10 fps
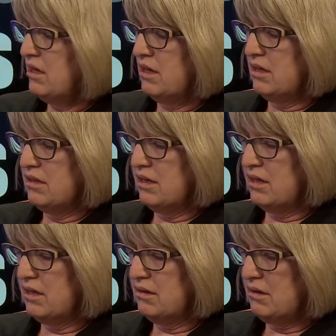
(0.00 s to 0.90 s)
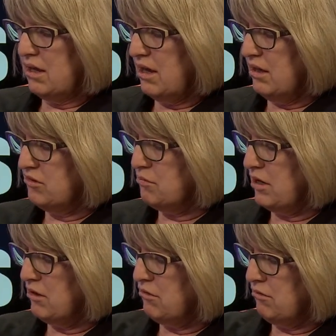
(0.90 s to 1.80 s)
And then as
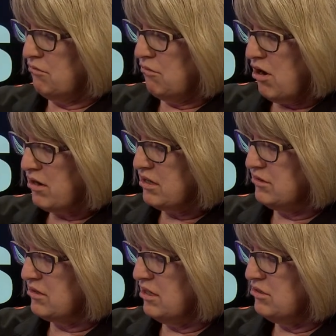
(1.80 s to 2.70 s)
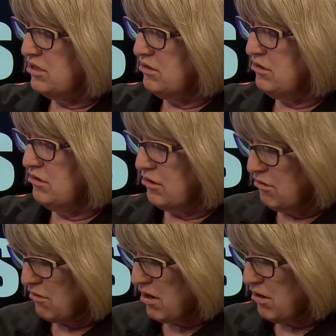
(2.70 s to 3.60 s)
my walk has continued to
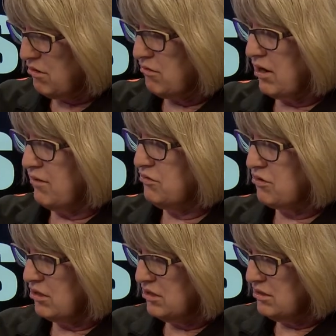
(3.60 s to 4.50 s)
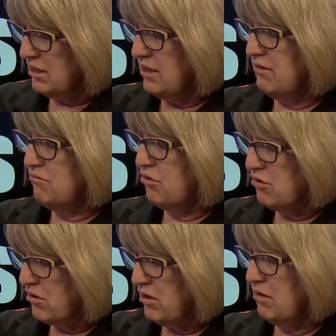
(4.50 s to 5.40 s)
grow, I've started to give
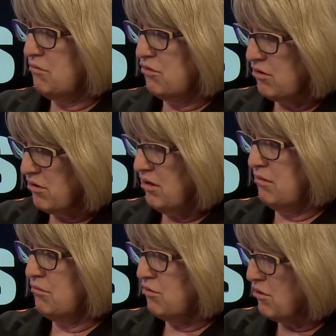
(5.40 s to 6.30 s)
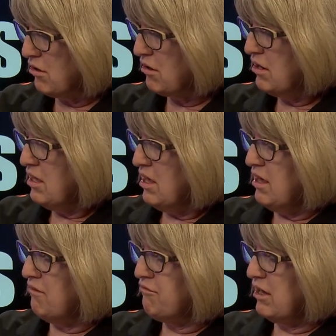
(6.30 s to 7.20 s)
more and more and more
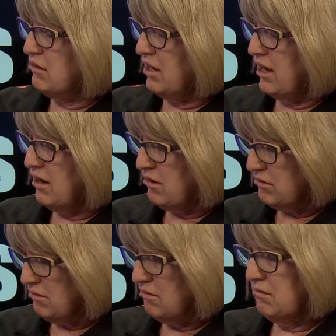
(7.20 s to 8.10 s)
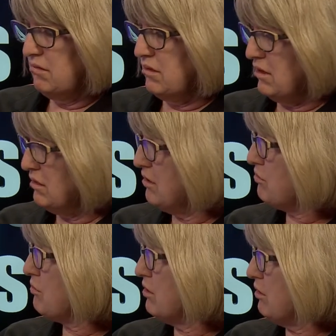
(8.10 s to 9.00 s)
and found out that this
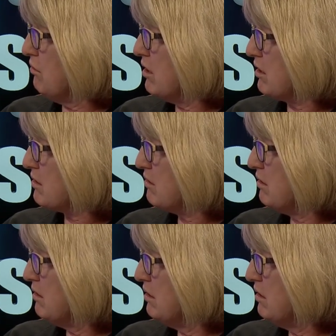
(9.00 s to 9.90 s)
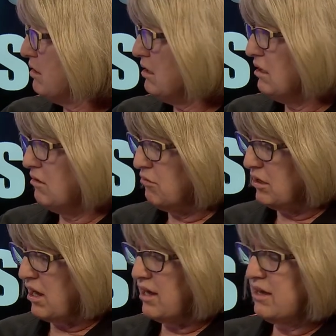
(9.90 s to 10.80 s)
really works. Mm-hmm.
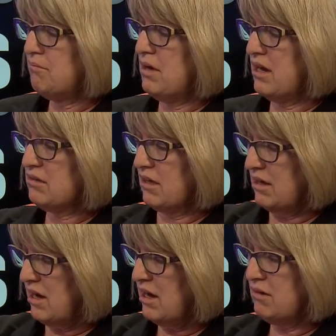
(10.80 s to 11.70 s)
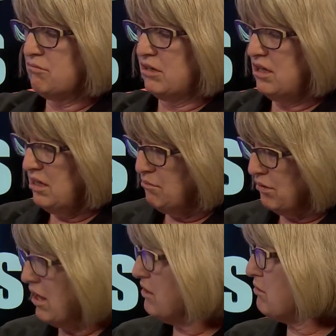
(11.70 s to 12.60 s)
When I give back to God what He
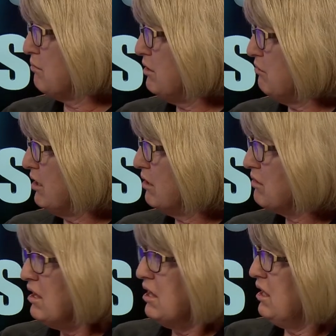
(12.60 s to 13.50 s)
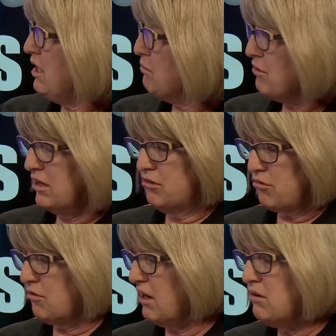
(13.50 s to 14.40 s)
blessed me with, He brings
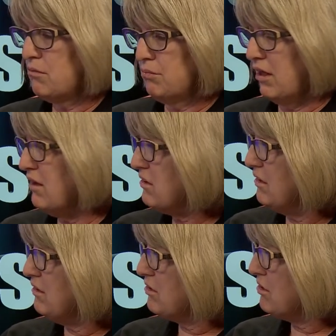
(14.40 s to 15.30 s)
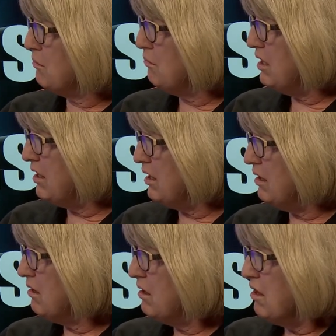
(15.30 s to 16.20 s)
greater blessings to me
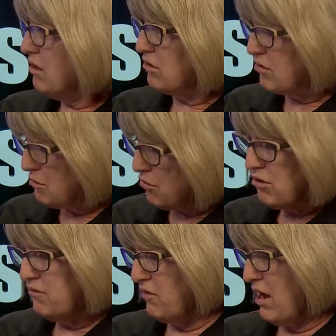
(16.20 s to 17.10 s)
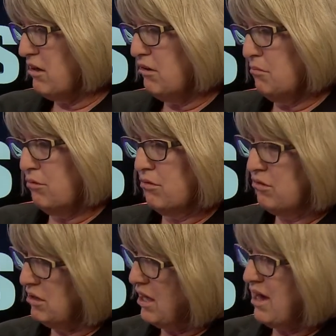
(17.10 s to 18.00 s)
that are more valuable
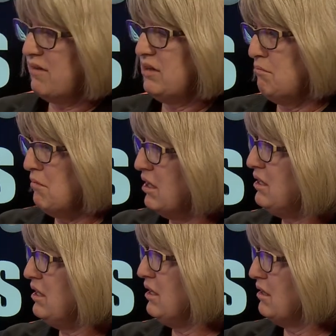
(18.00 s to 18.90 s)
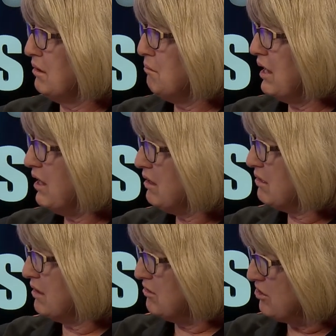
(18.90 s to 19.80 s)
than having money in the bank
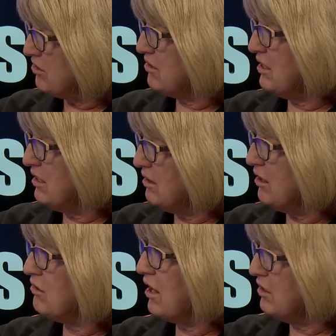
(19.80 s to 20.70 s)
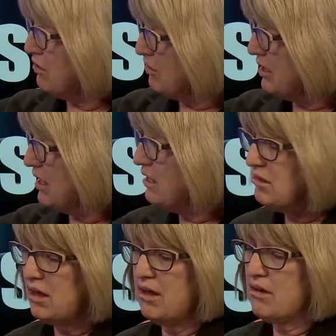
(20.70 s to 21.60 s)
that's just sitting there not doing
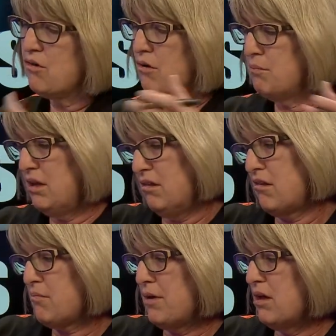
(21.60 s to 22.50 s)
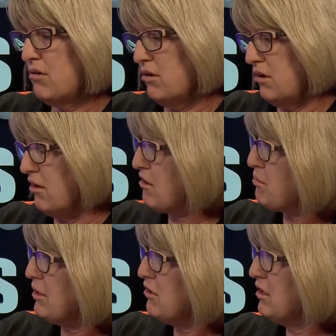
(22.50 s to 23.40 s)
anything, yeah, or being spent on
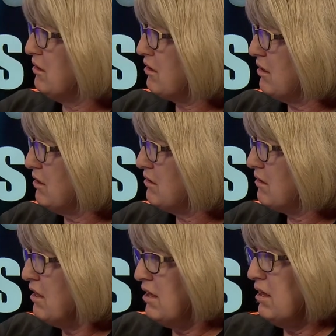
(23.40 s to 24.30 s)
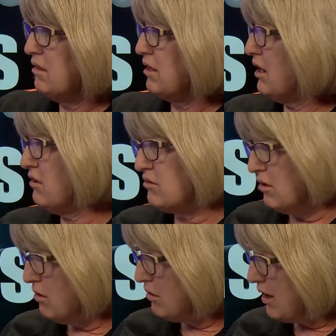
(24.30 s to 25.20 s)
experiences that has
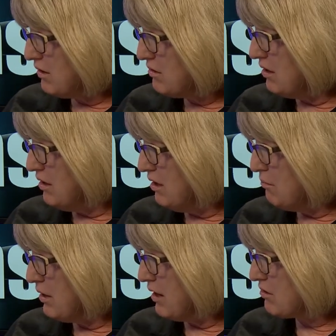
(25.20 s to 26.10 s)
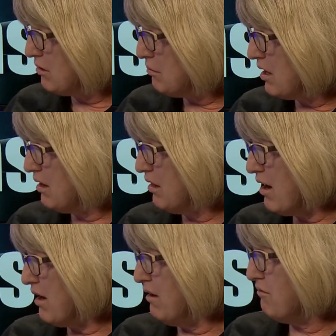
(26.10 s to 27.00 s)
no lasting impact on my
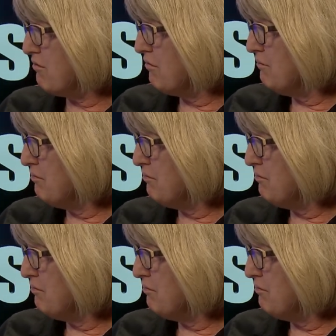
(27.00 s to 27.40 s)
life,